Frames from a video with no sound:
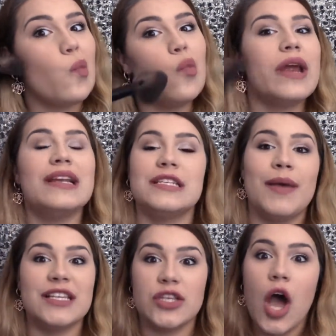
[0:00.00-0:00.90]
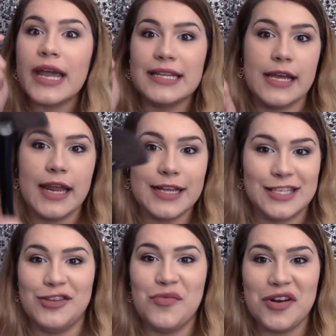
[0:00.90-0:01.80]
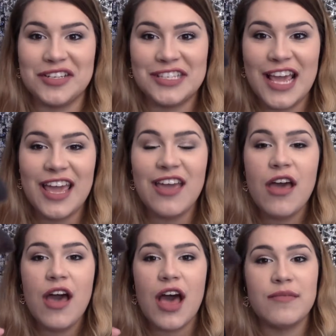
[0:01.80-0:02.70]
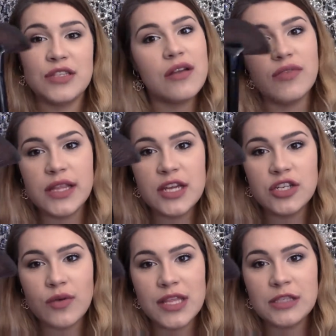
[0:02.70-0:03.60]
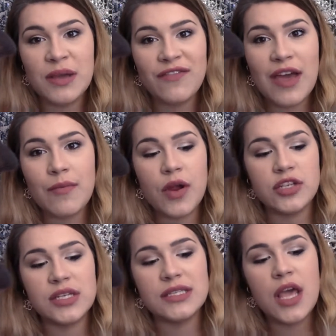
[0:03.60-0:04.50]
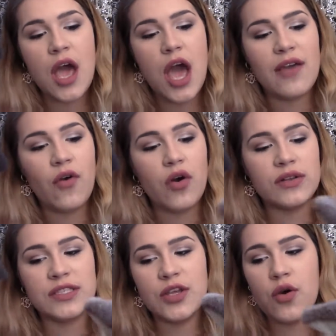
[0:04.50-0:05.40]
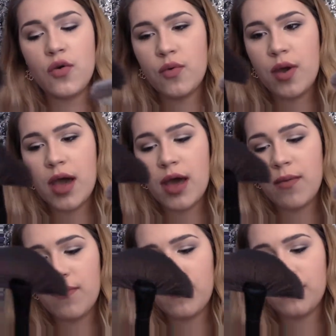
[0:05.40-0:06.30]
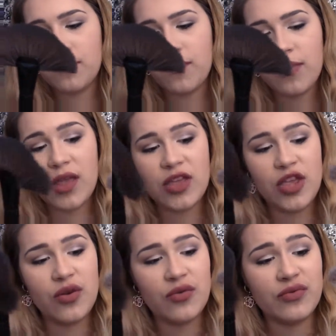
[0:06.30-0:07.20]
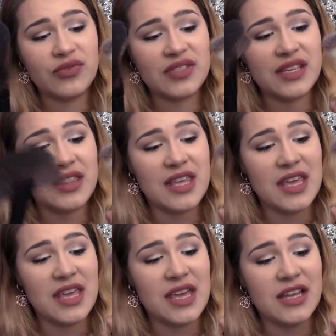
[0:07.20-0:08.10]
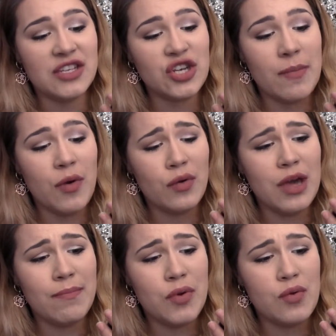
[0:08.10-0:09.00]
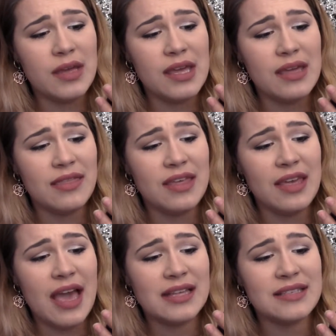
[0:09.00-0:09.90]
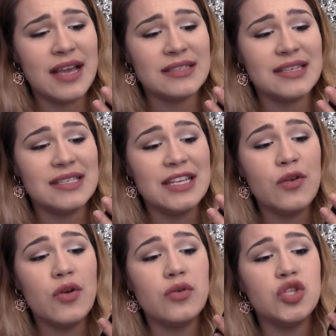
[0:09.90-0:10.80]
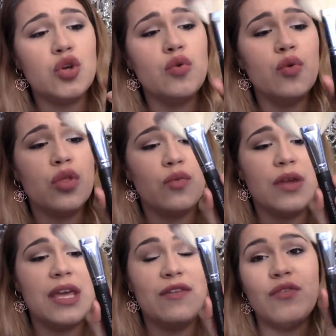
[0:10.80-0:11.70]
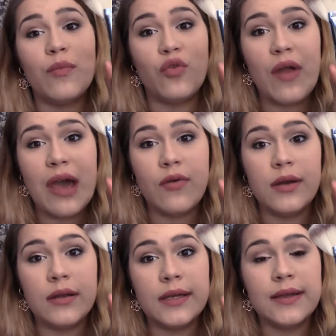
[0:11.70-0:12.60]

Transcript: right into my socket, I guess you'd want to say. Um, so I really enjoy these big fan brushes. I've also, um, used the Jumbo Kabuki, the S S zero two three from Crown.